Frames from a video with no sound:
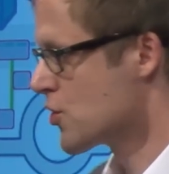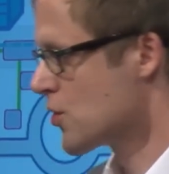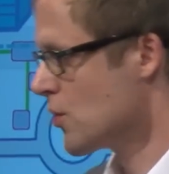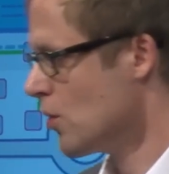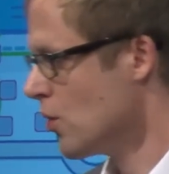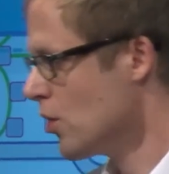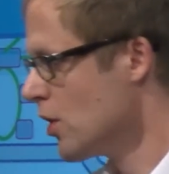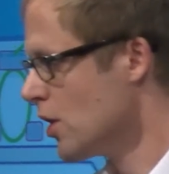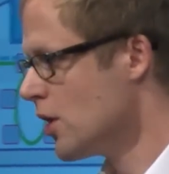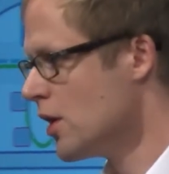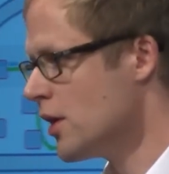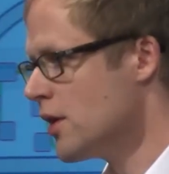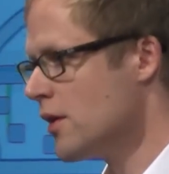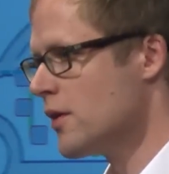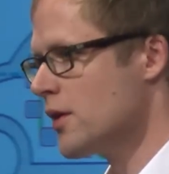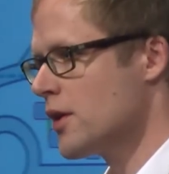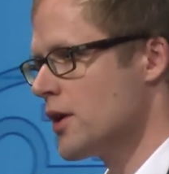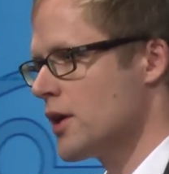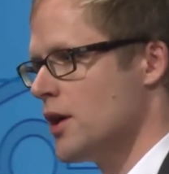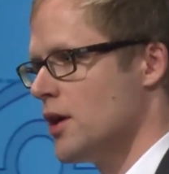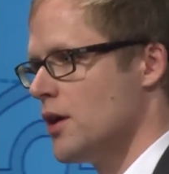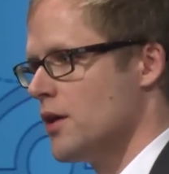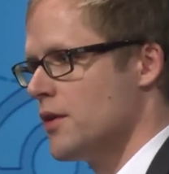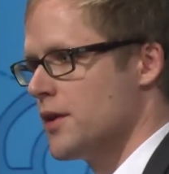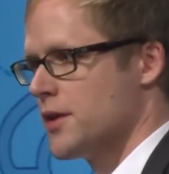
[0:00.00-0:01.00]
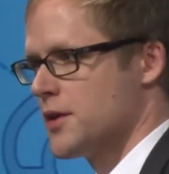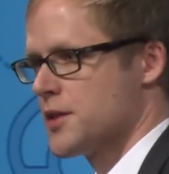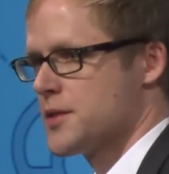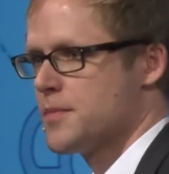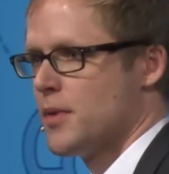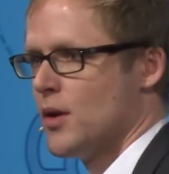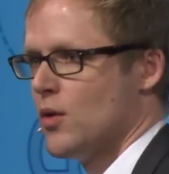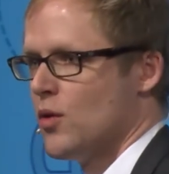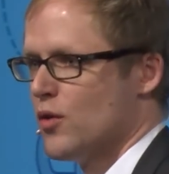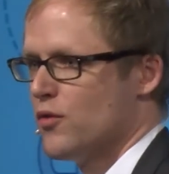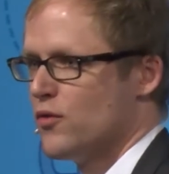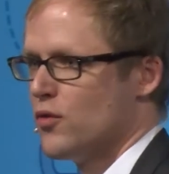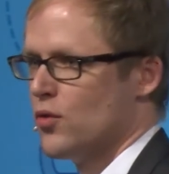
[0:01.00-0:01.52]
controller in the car
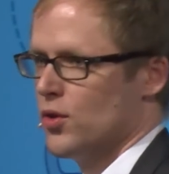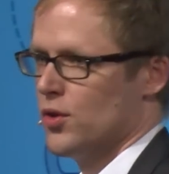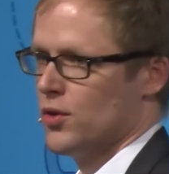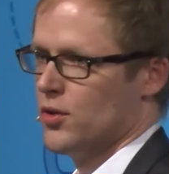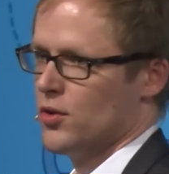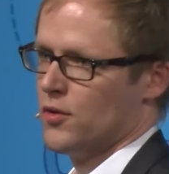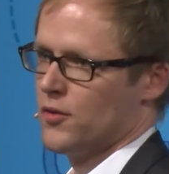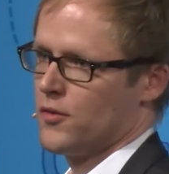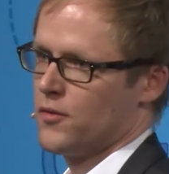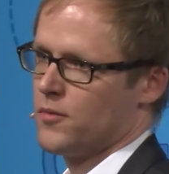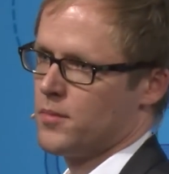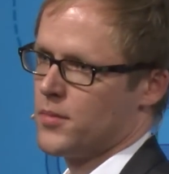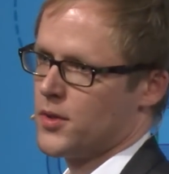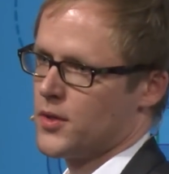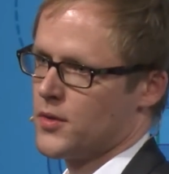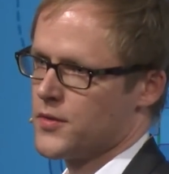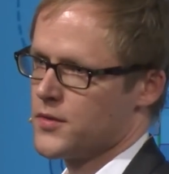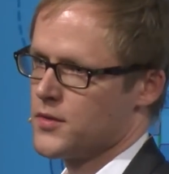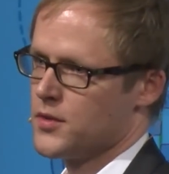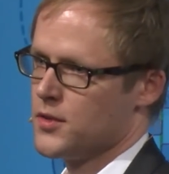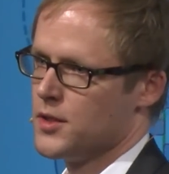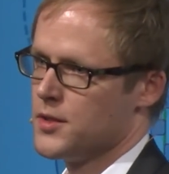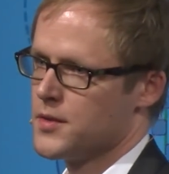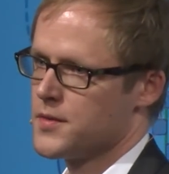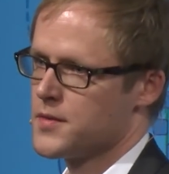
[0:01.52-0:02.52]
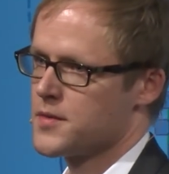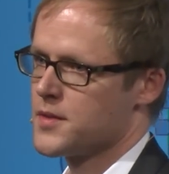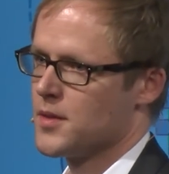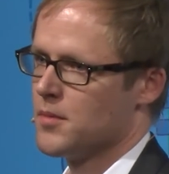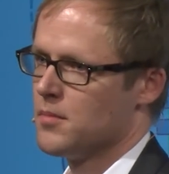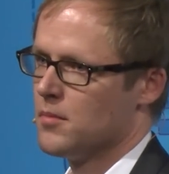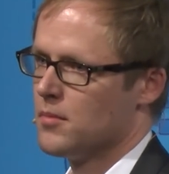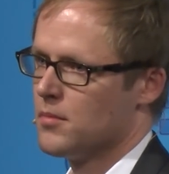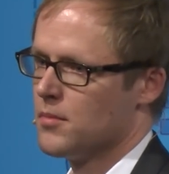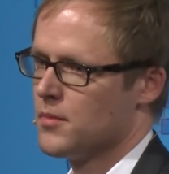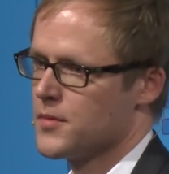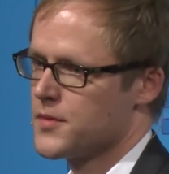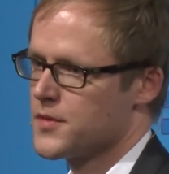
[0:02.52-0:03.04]
that is powerful enough, because you
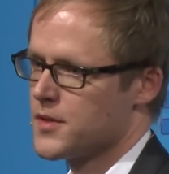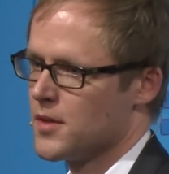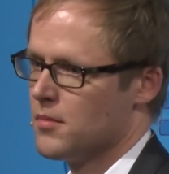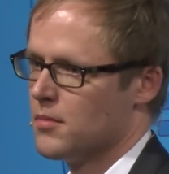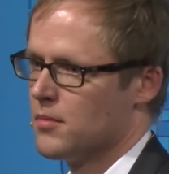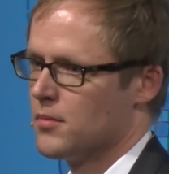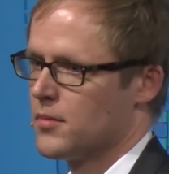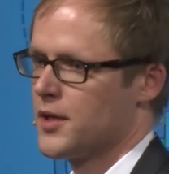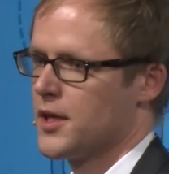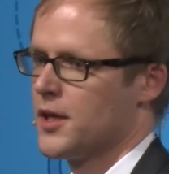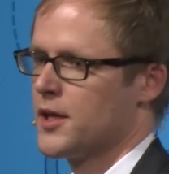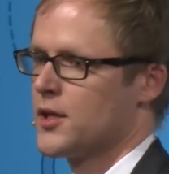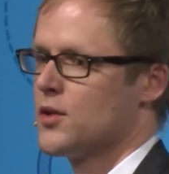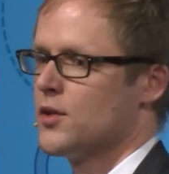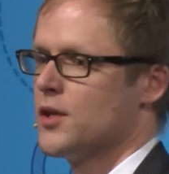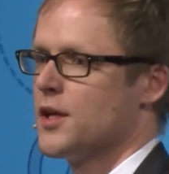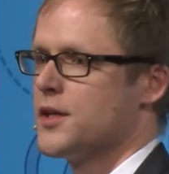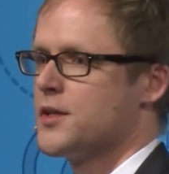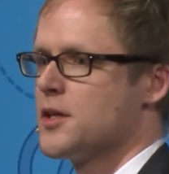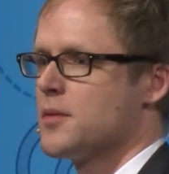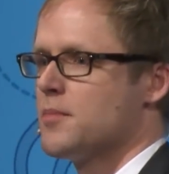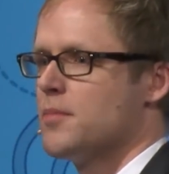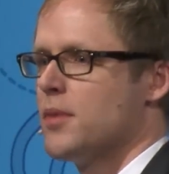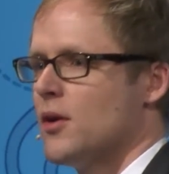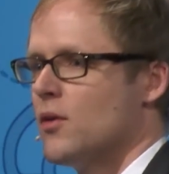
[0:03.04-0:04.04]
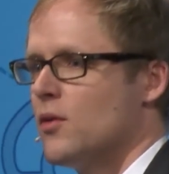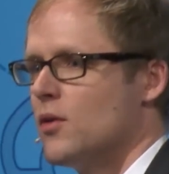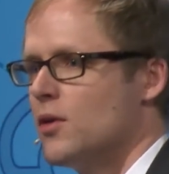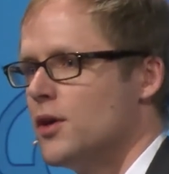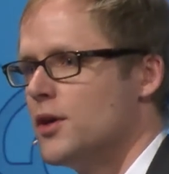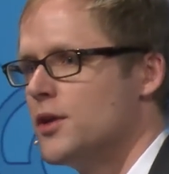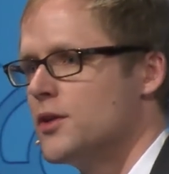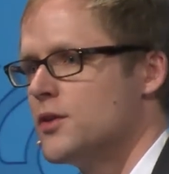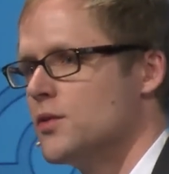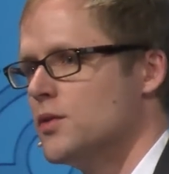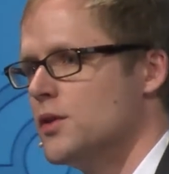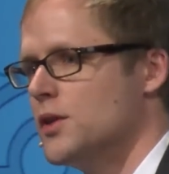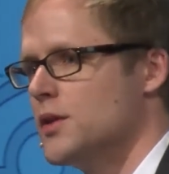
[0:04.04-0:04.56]
need some calculating
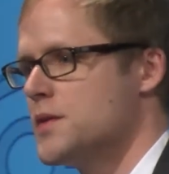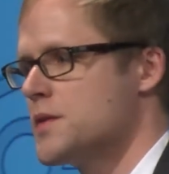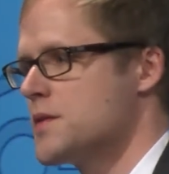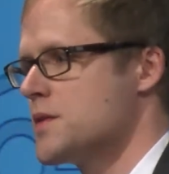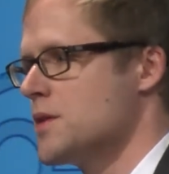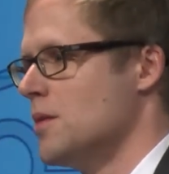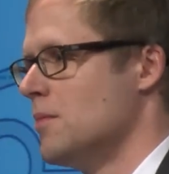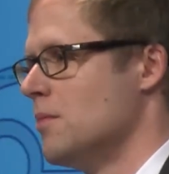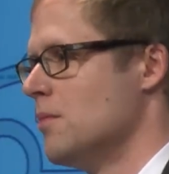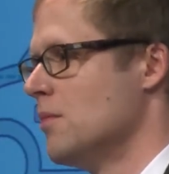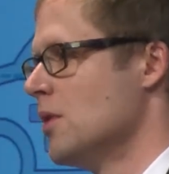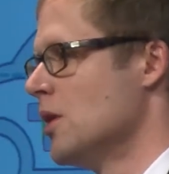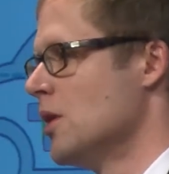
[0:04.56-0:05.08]
power, and you need